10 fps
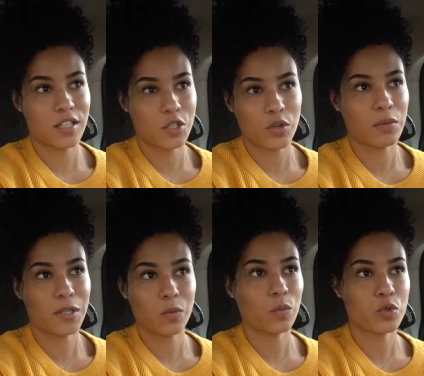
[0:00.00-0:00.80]
It's only
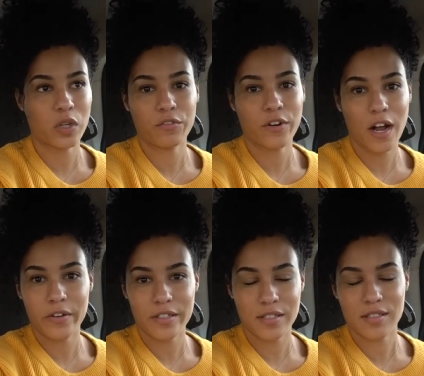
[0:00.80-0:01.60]
been twenty-four
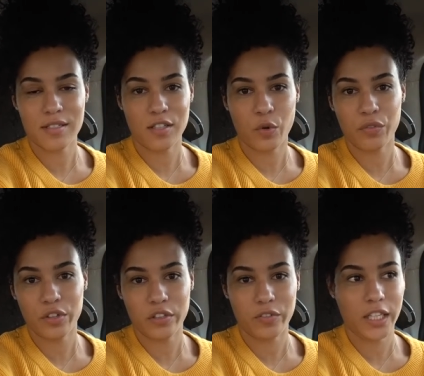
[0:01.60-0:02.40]
hours. It's the
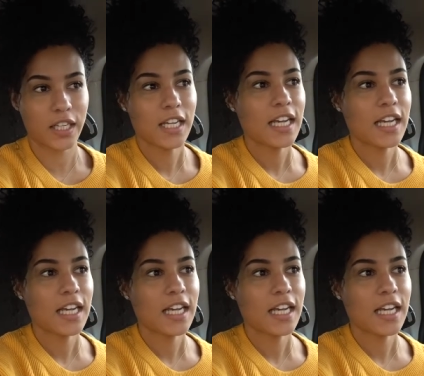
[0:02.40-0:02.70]
equivalent of like